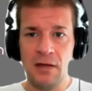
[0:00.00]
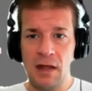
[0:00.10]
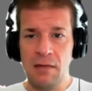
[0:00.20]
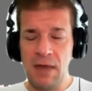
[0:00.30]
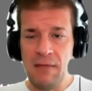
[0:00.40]

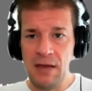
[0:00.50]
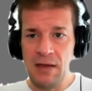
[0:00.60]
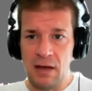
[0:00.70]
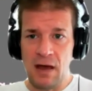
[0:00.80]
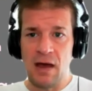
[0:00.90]
and
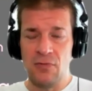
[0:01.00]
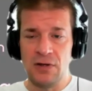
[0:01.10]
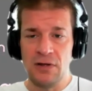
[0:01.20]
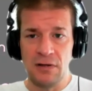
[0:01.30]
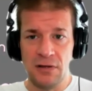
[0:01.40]
maybe I
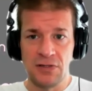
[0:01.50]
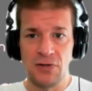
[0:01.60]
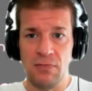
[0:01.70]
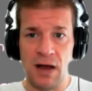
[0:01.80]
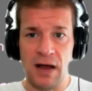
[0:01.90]
would
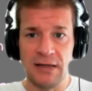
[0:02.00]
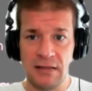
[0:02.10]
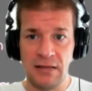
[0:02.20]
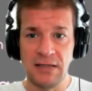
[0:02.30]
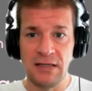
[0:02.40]
surmise
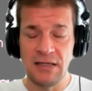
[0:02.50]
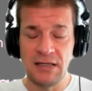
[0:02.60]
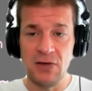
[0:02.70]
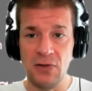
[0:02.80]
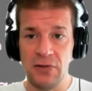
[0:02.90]
that this is
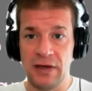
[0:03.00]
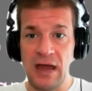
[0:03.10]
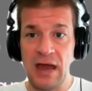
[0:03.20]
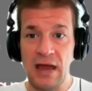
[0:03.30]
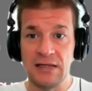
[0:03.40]
still the
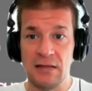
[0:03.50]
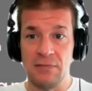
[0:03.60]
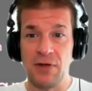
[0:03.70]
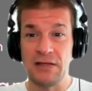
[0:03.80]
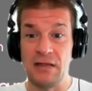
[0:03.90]
case in the
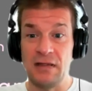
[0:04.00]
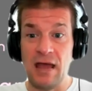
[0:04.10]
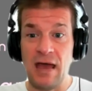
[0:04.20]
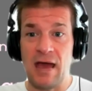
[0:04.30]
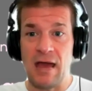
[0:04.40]
present
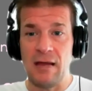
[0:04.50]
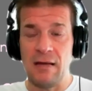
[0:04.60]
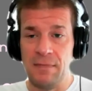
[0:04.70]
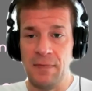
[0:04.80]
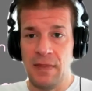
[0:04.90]
day.
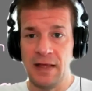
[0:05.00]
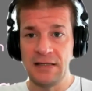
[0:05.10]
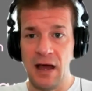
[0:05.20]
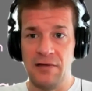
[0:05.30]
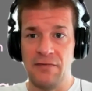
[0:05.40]
That's
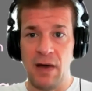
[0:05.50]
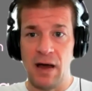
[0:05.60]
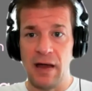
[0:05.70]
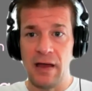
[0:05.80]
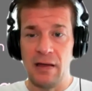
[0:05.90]
kind of
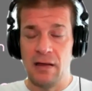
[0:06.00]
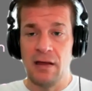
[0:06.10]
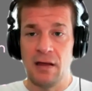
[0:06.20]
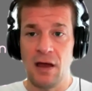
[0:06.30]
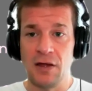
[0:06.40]
my
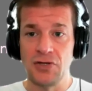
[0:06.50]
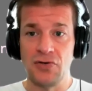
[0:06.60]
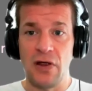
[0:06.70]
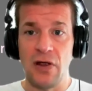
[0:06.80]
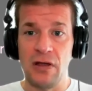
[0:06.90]

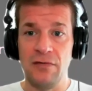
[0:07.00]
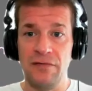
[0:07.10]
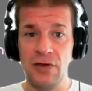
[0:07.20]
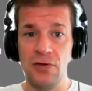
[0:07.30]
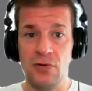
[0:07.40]
contrarian
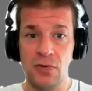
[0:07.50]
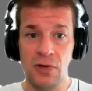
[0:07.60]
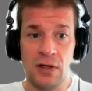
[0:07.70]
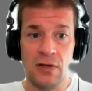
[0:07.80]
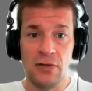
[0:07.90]
view
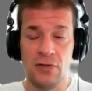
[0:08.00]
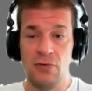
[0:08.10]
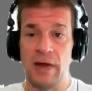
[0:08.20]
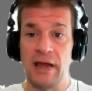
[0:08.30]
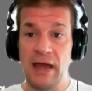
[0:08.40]
to
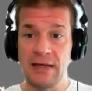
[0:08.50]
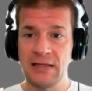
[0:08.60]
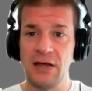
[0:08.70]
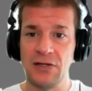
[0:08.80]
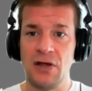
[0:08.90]
my guest's
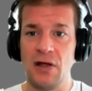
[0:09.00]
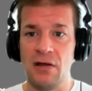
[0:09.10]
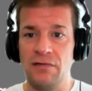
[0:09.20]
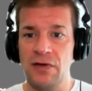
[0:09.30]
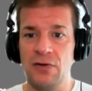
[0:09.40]

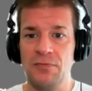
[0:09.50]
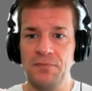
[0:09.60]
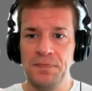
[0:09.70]
contrarian view.